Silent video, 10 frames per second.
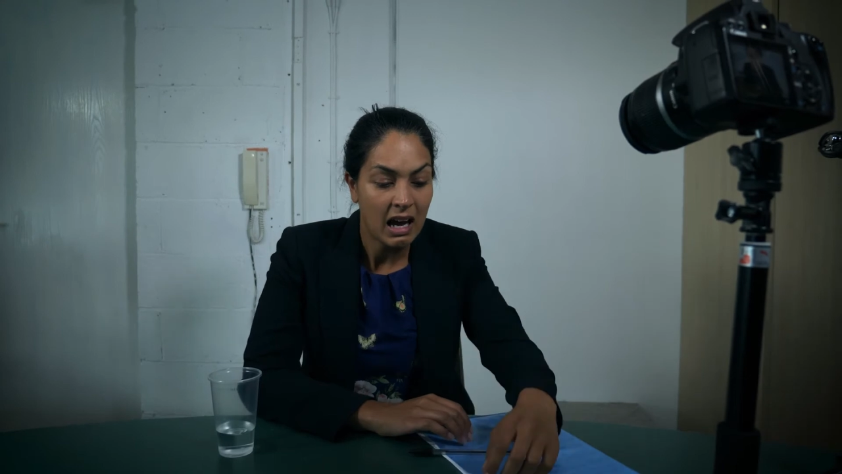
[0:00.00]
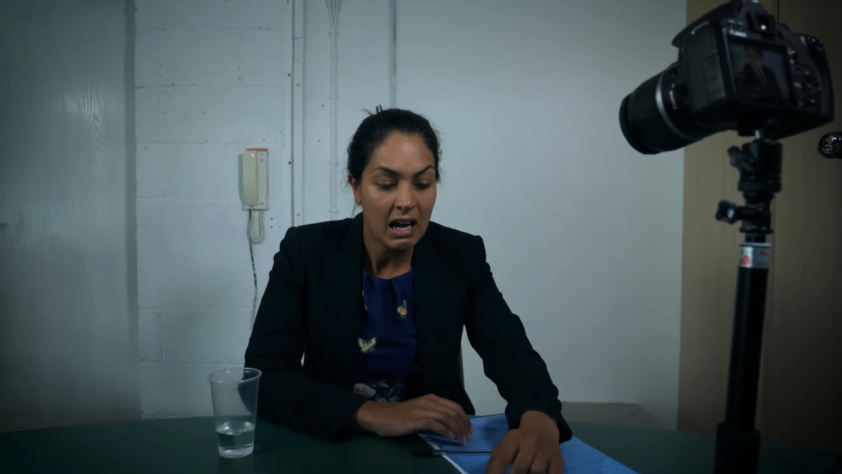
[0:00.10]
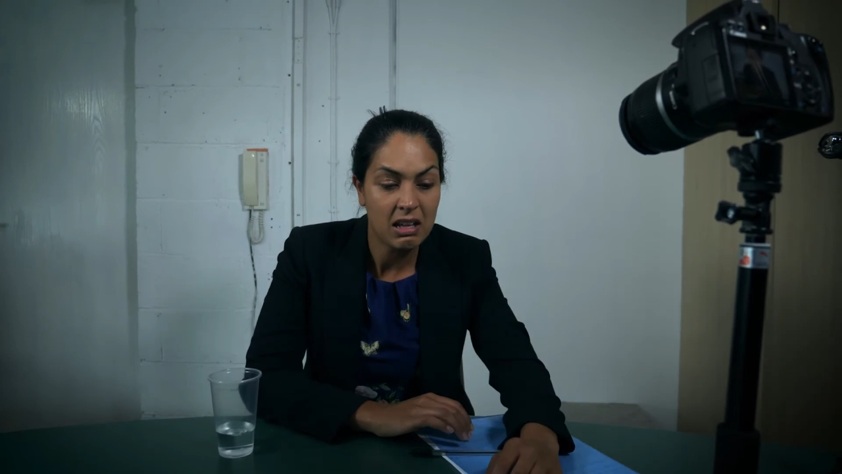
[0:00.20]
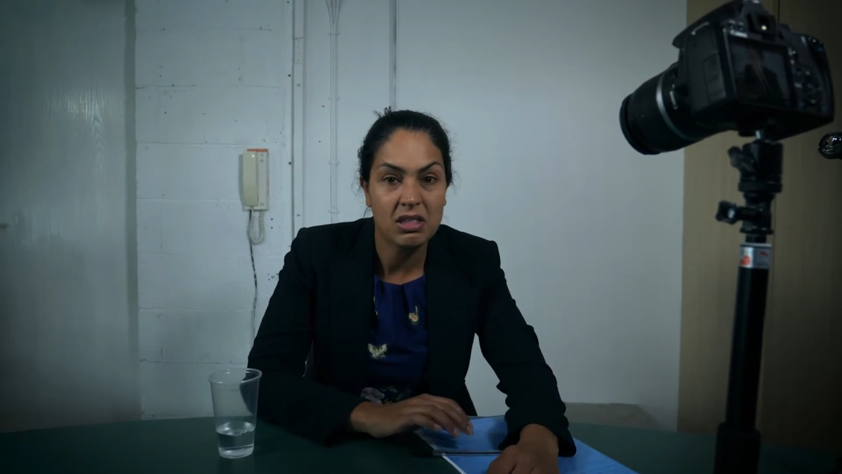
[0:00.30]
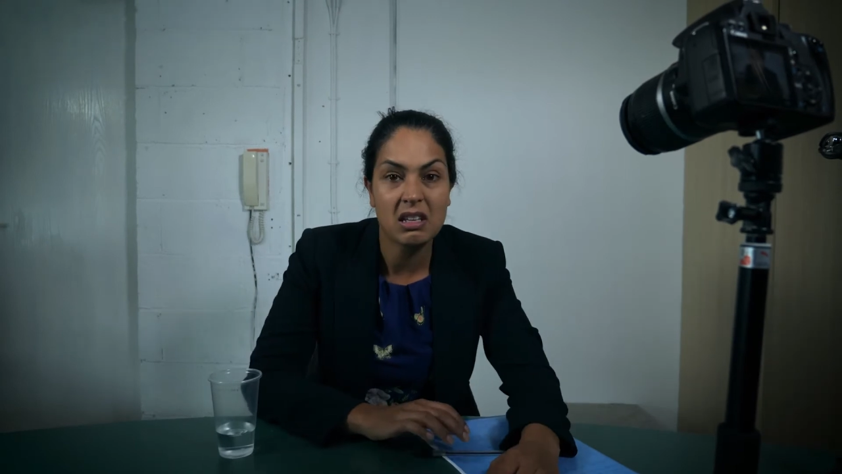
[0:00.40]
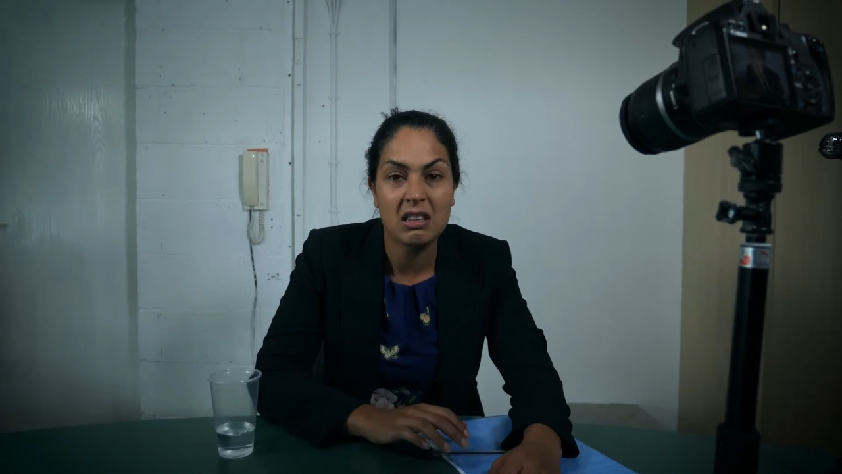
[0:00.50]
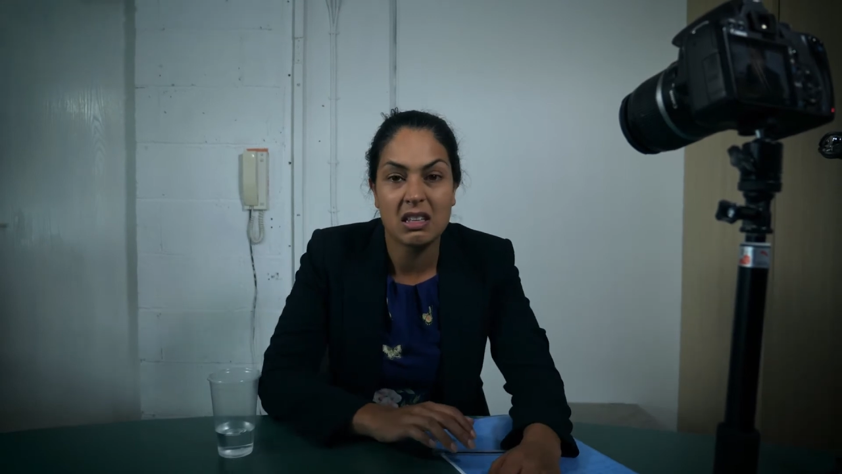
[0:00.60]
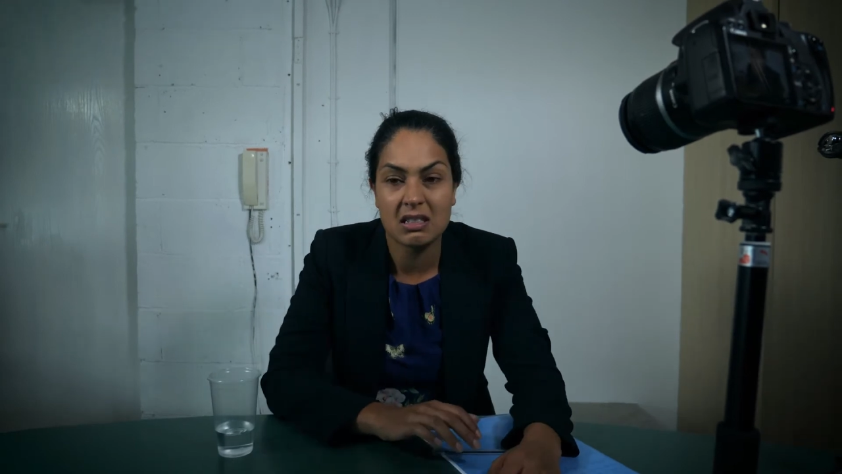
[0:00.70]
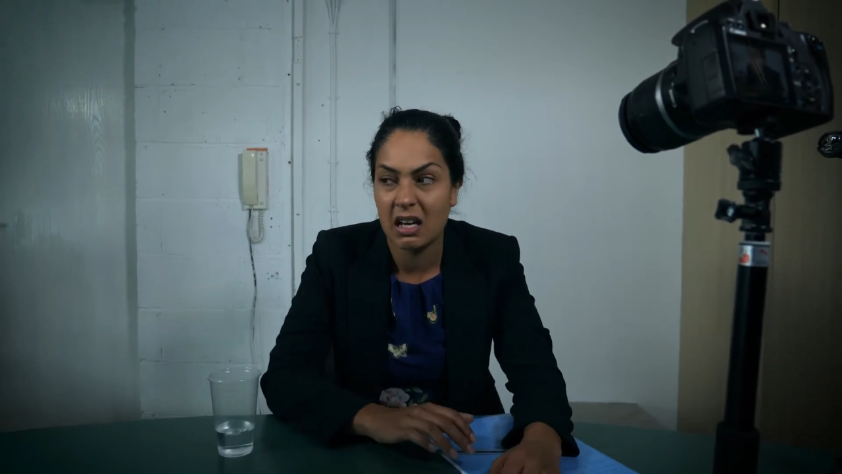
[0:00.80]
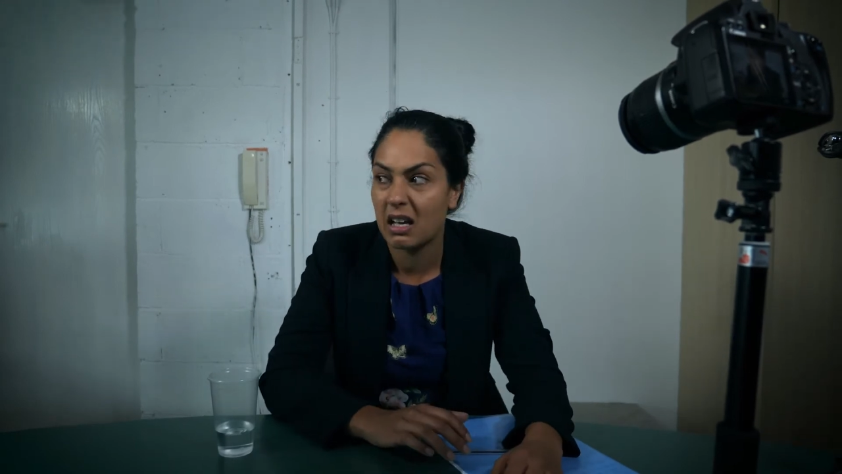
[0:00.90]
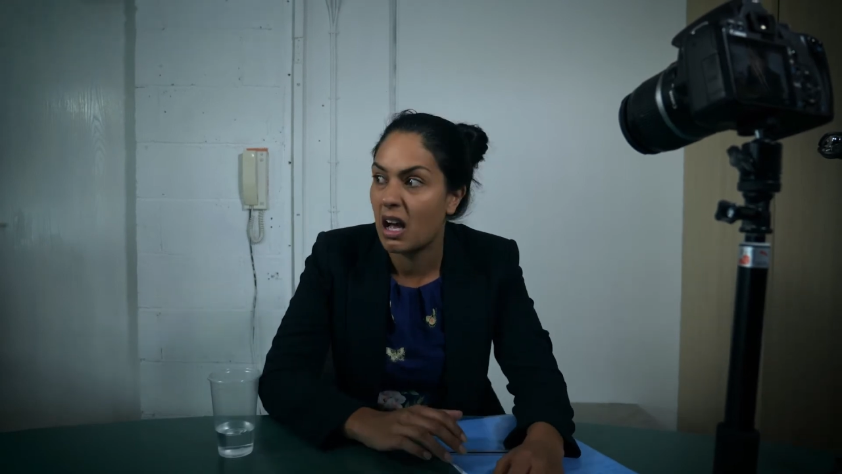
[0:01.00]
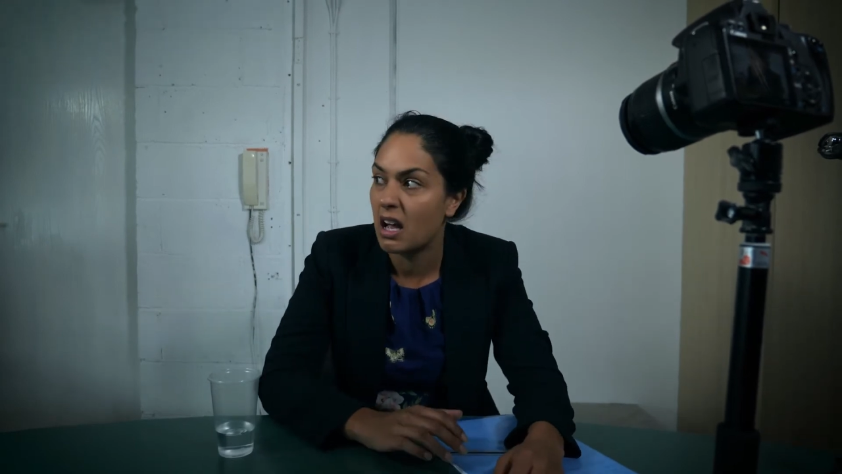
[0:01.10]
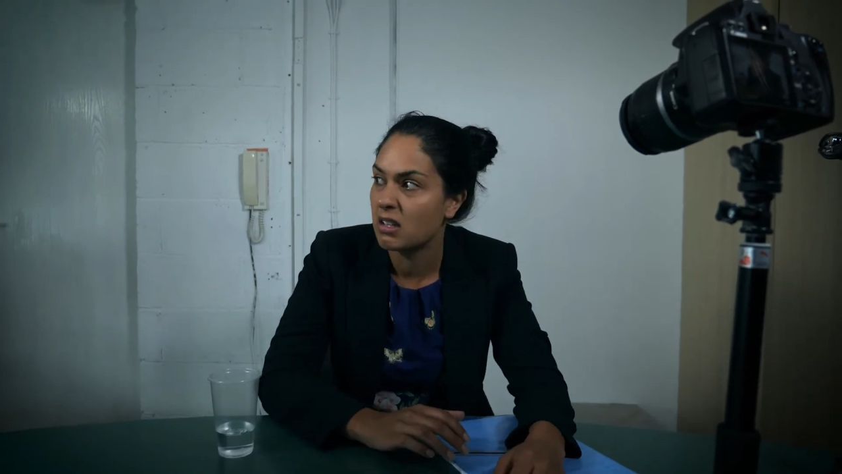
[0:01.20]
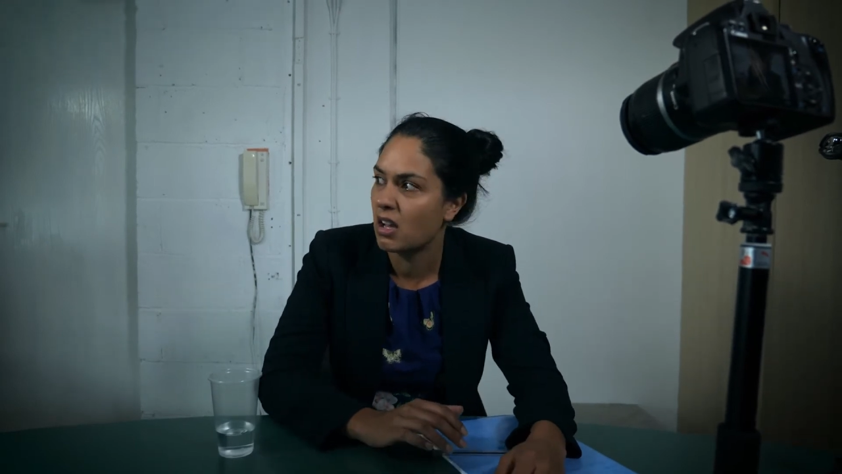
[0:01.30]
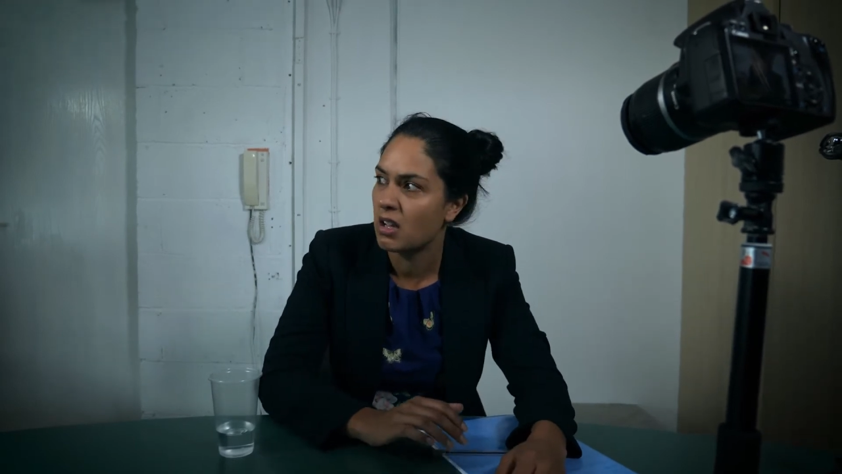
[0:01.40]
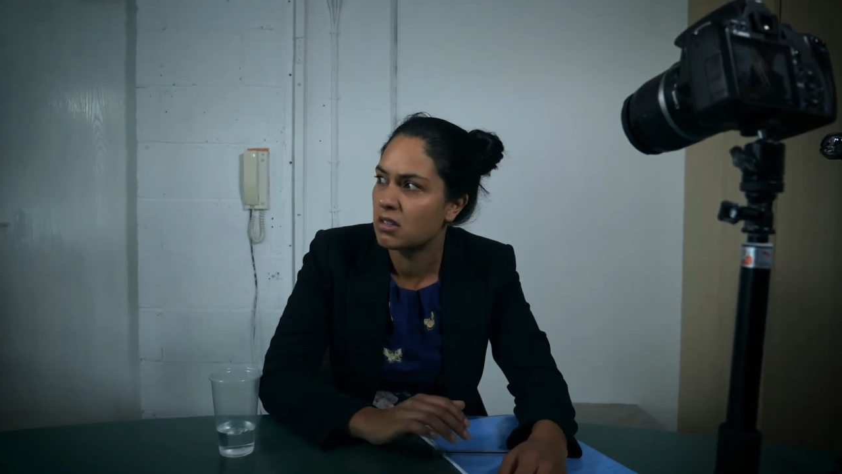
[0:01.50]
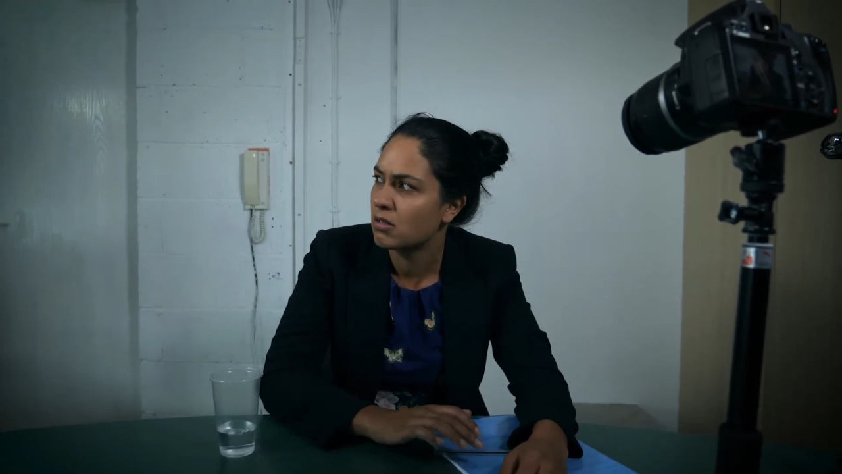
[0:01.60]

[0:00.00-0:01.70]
I think that I